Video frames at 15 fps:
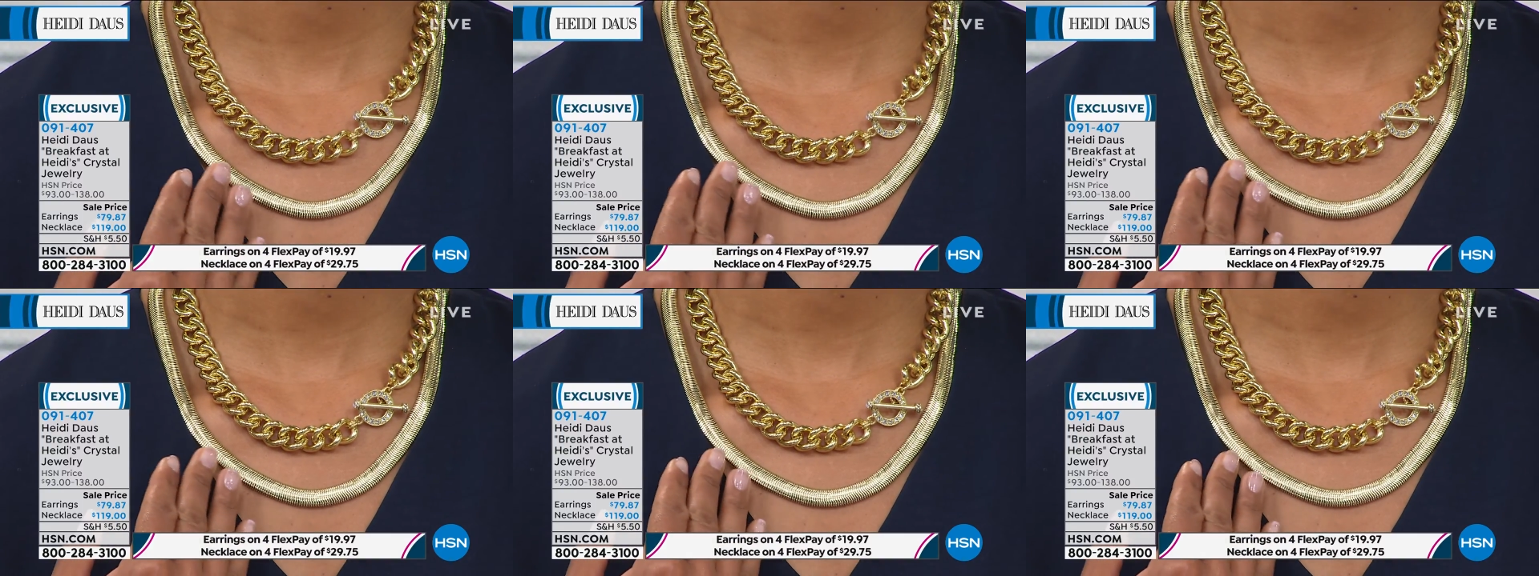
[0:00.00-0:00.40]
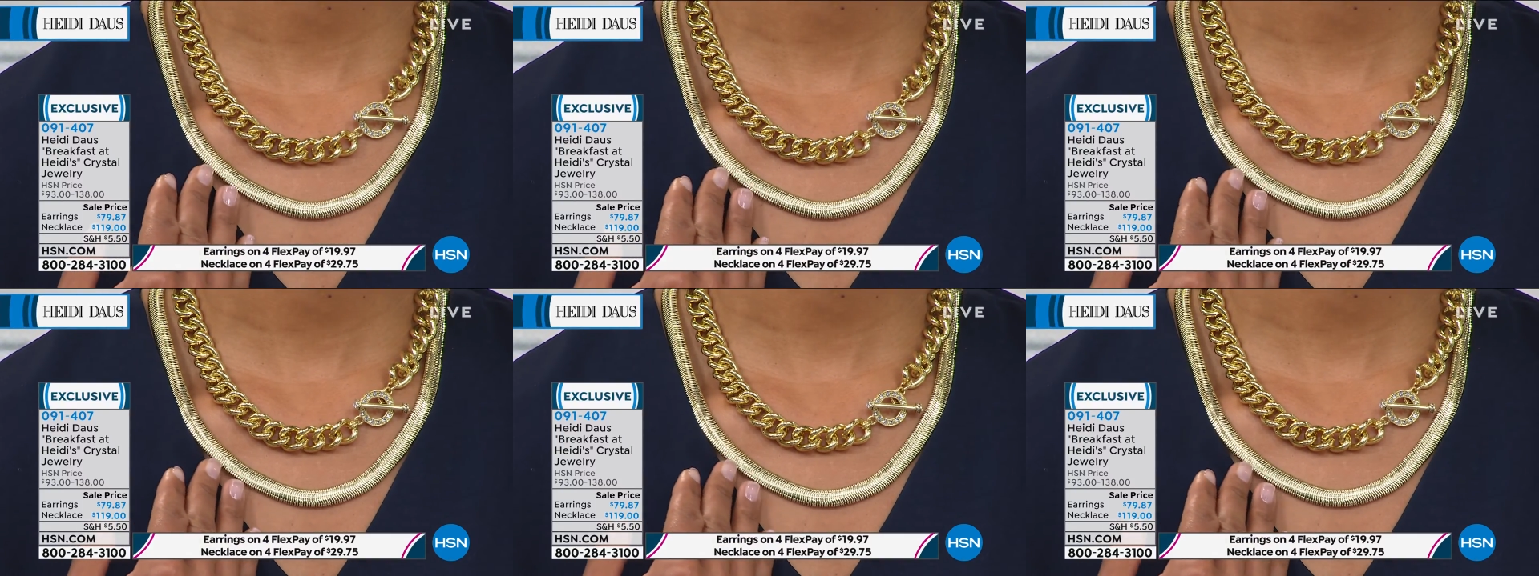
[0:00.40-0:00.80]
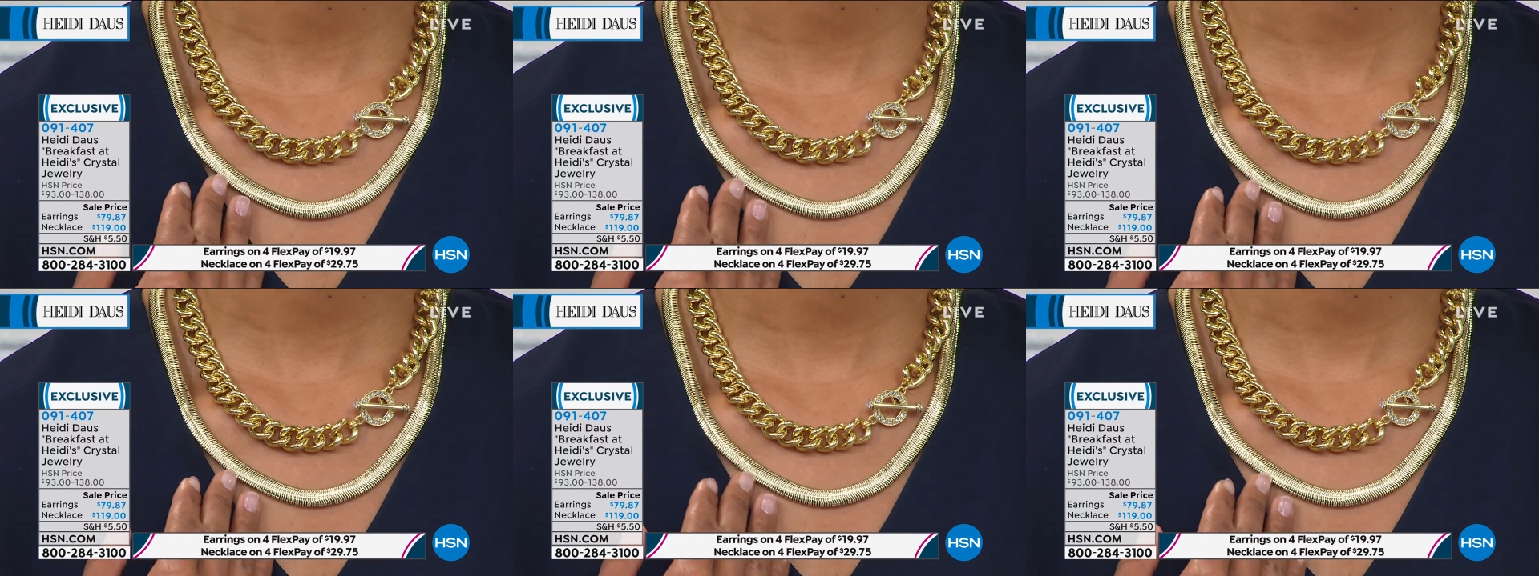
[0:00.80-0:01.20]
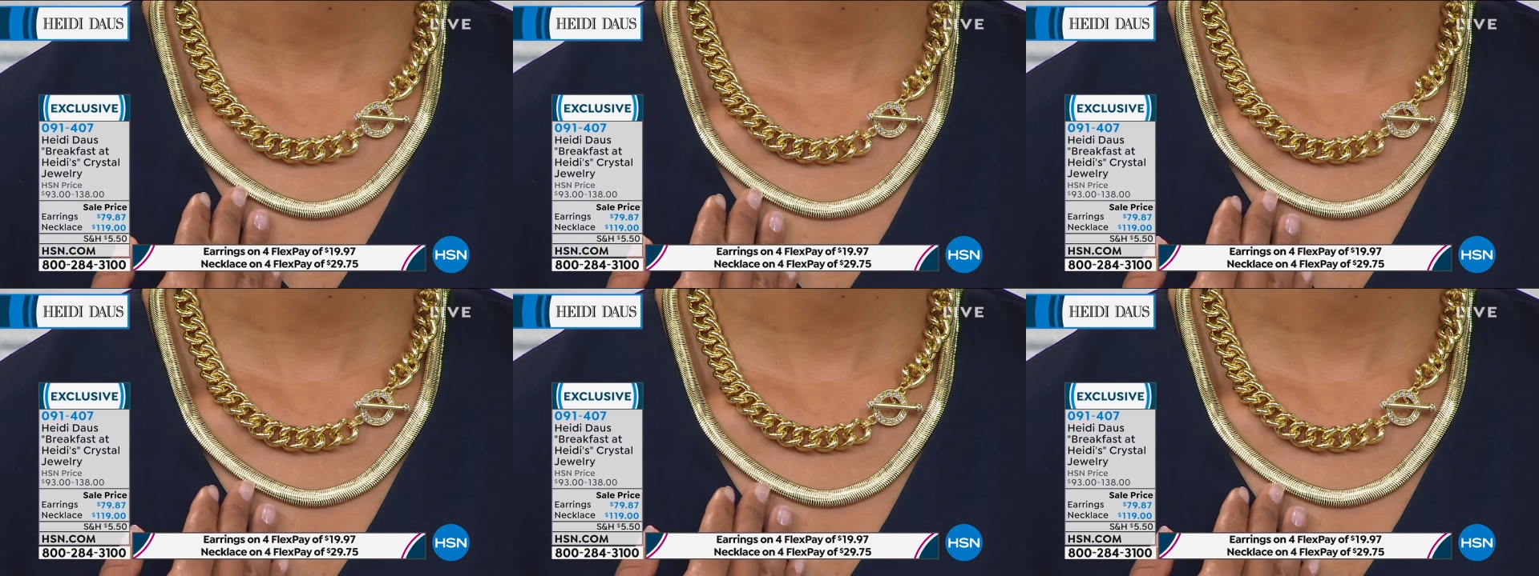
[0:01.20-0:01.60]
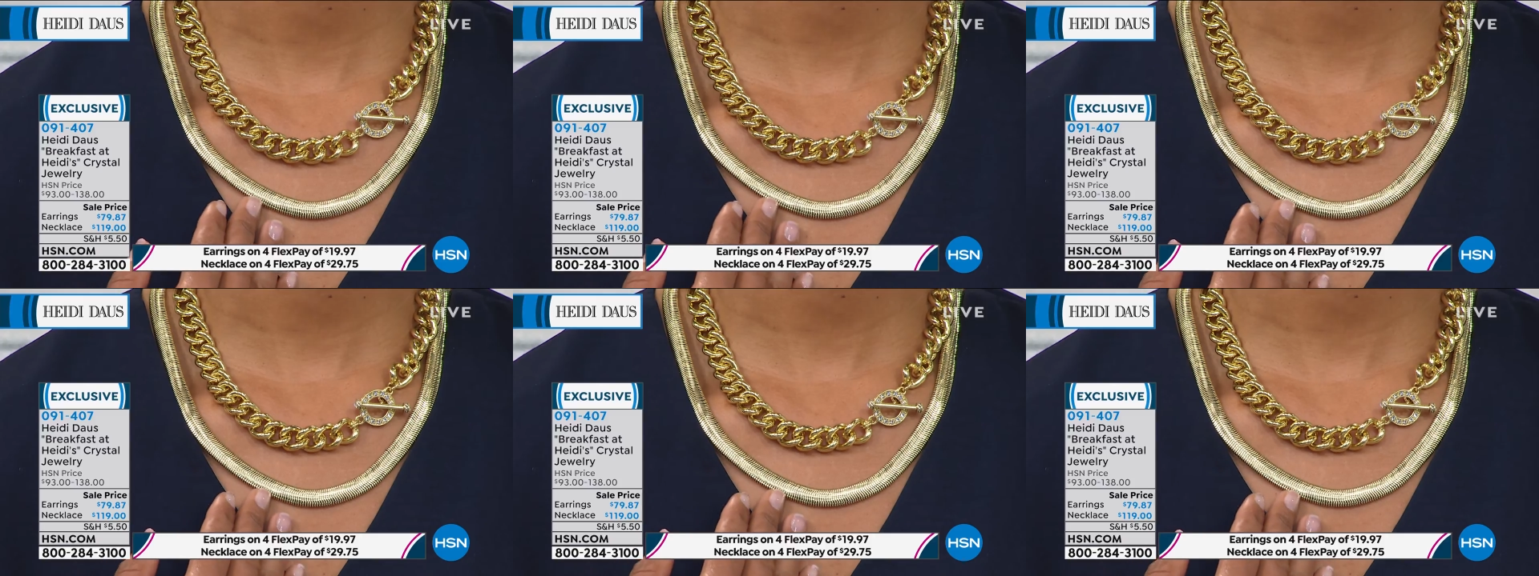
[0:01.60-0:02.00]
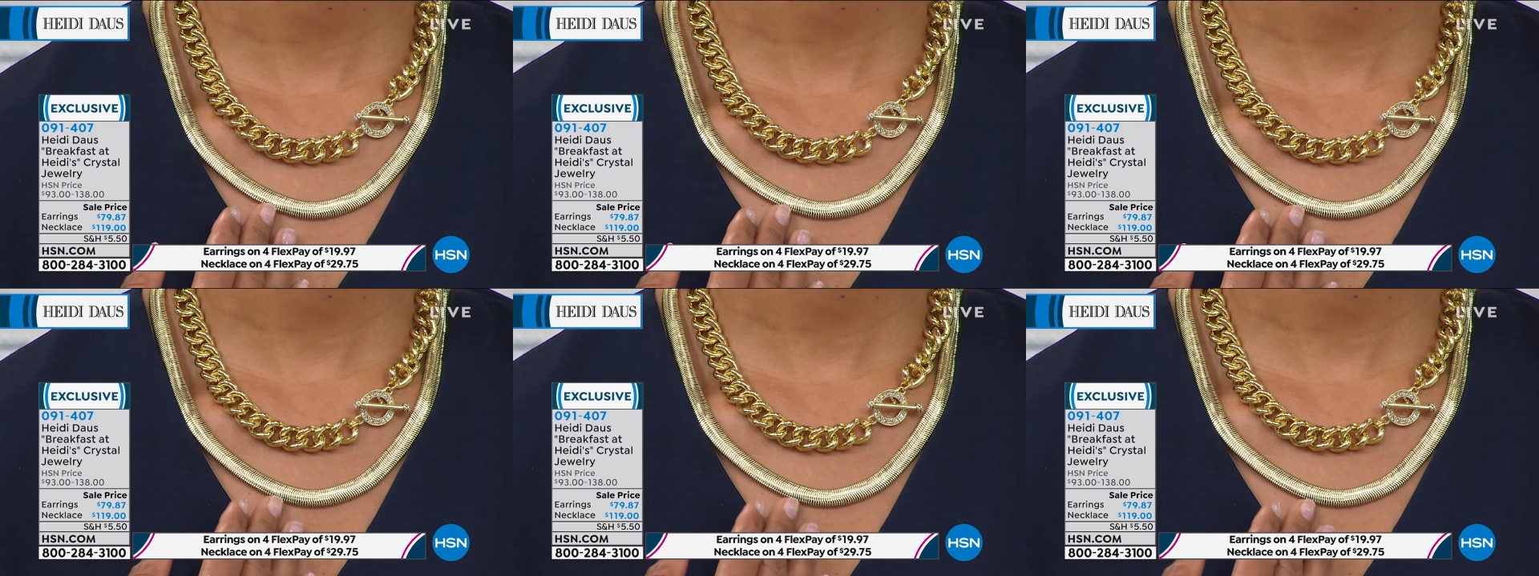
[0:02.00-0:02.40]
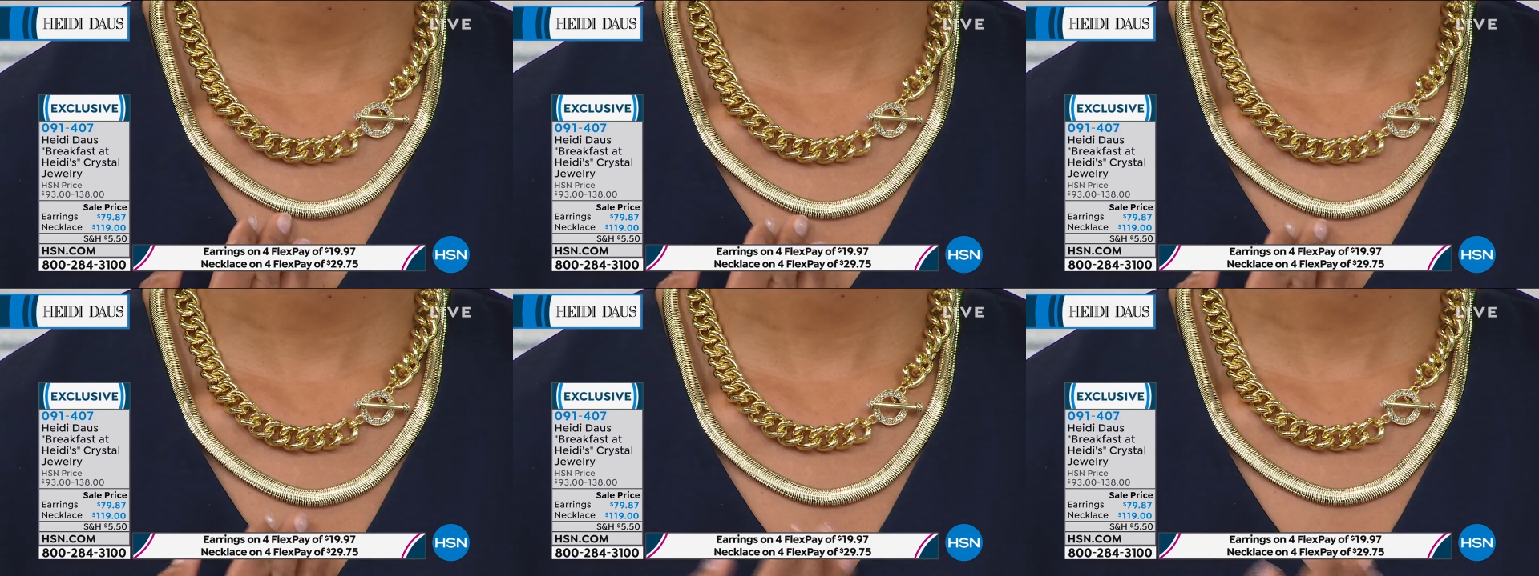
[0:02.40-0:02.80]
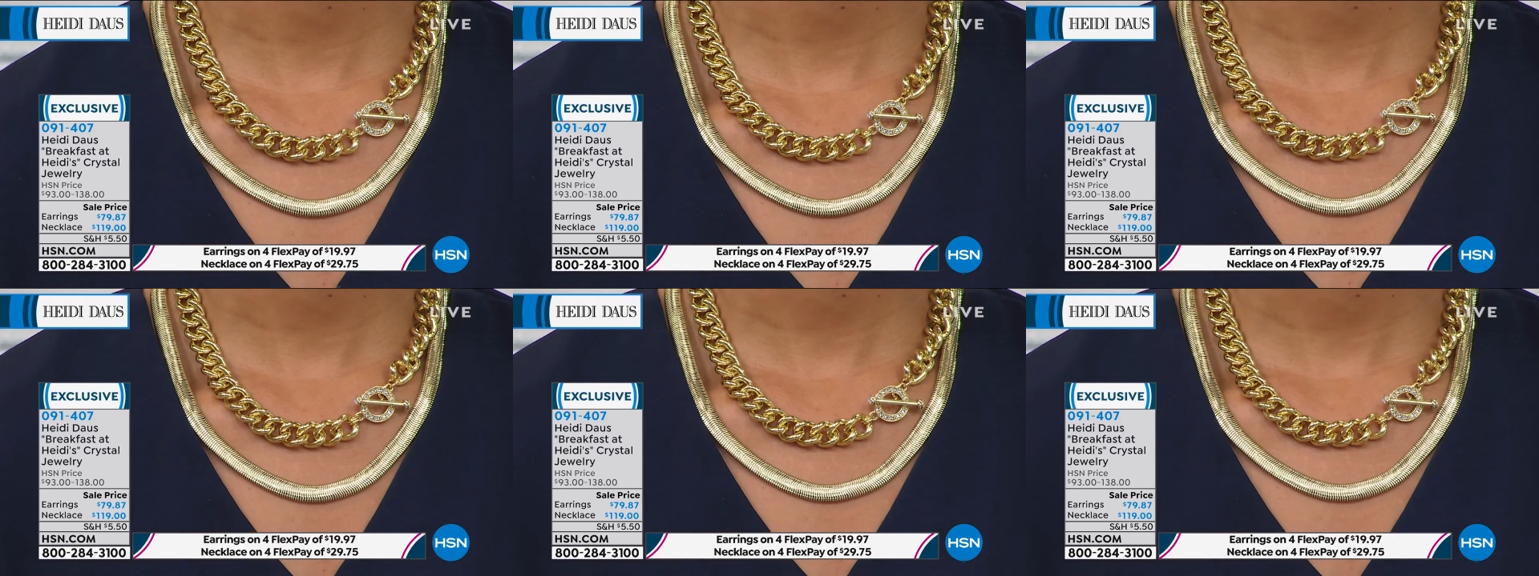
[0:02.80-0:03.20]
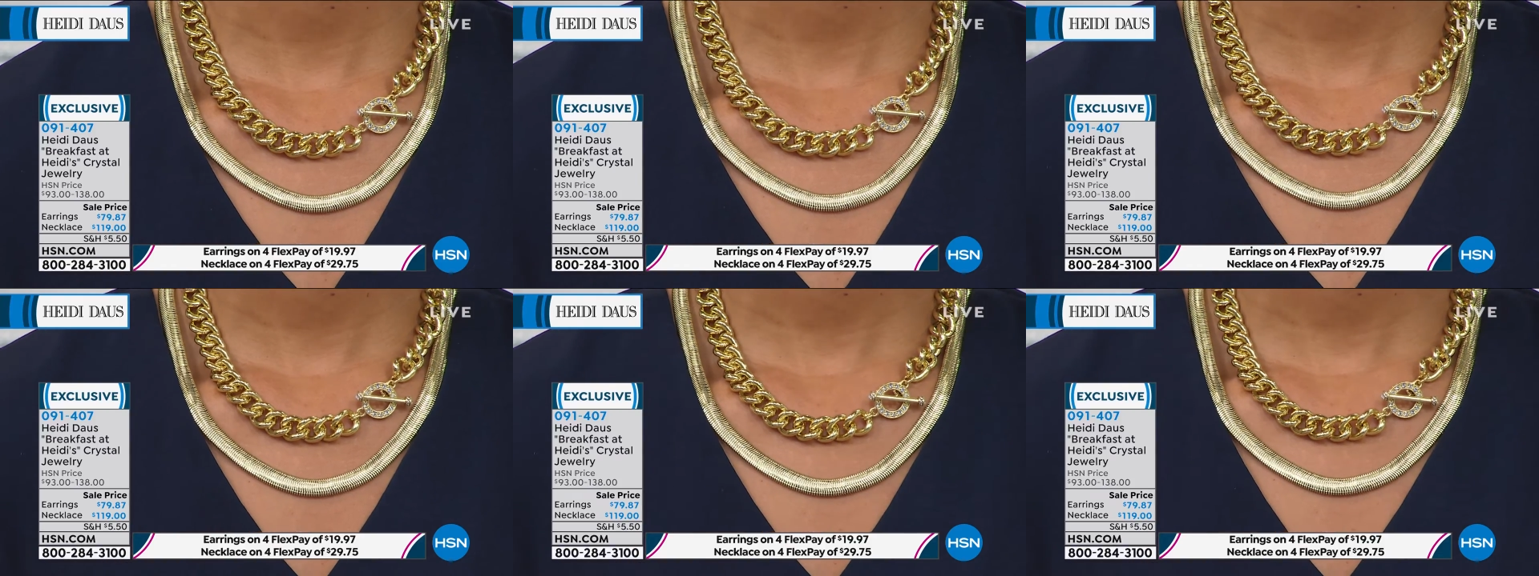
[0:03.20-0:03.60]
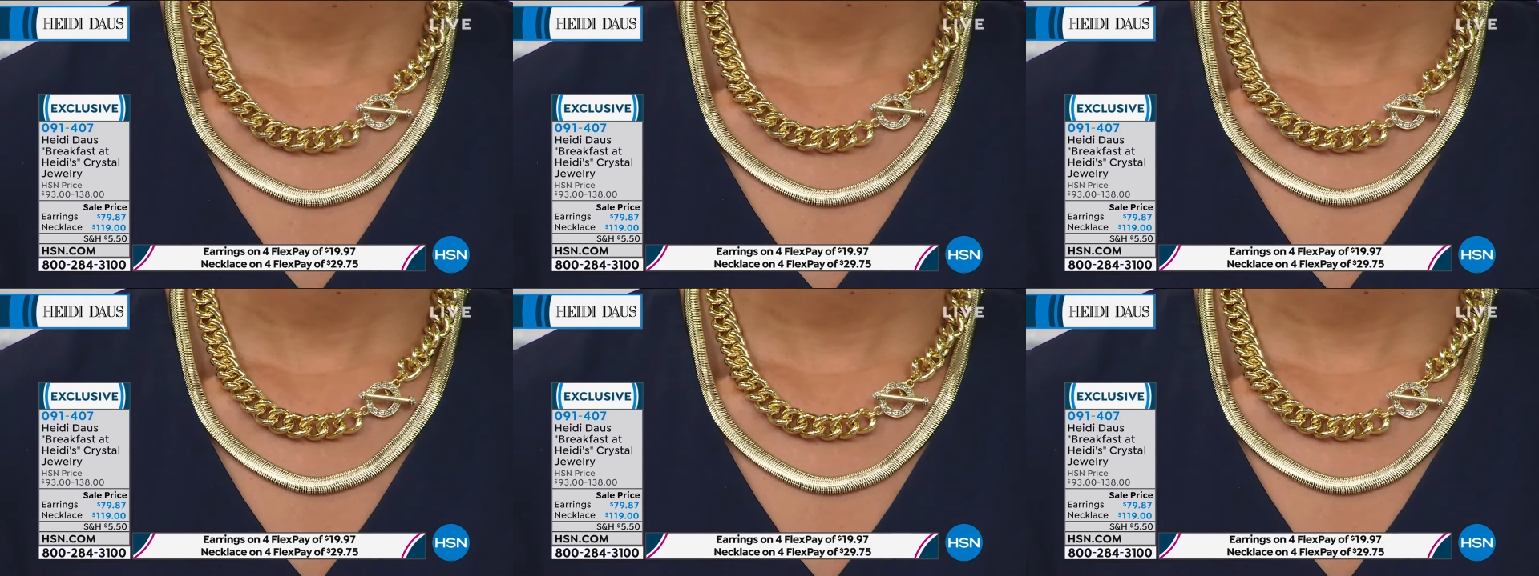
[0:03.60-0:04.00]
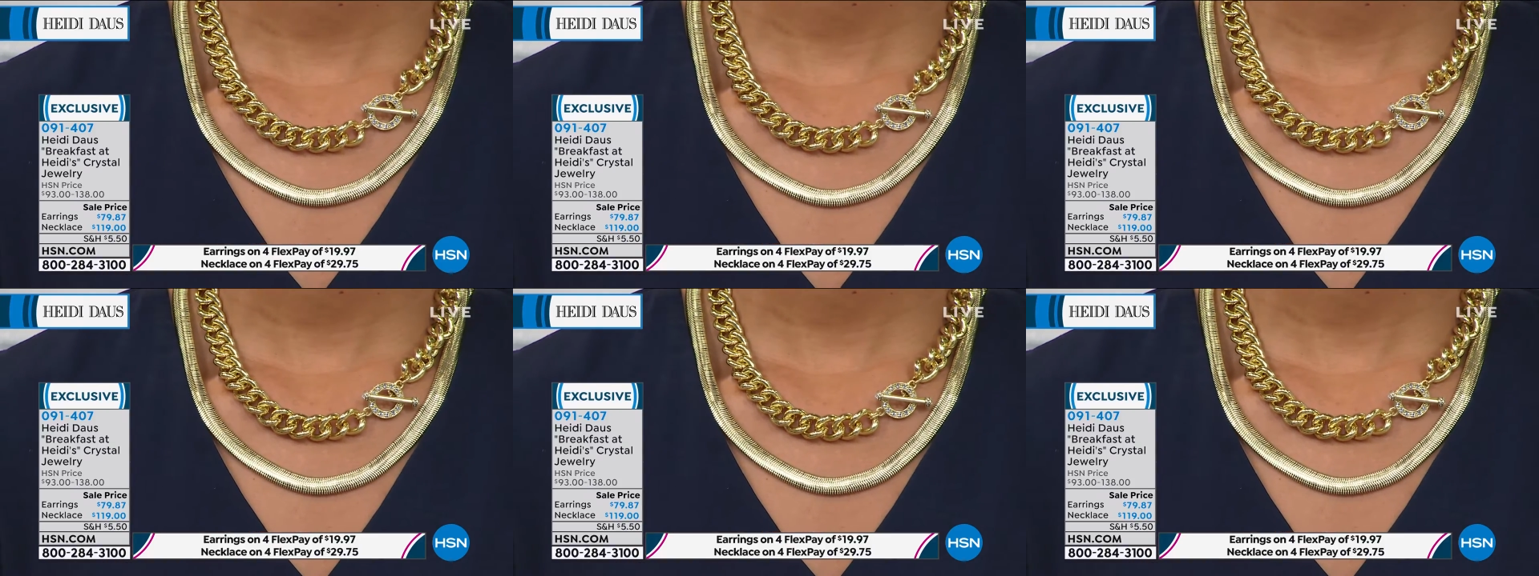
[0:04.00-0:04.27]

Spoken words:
No face is visible, so there are no lips to read.